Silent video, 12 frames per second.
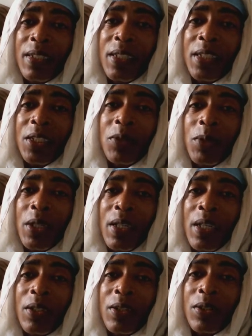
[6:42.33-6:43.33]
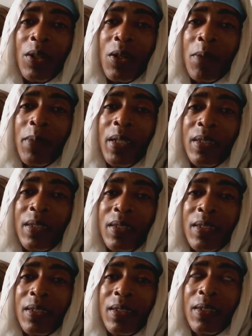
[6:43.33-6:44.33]
This is where they termed the,
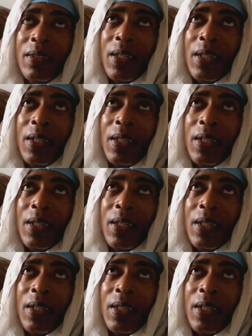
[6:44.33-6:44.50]
they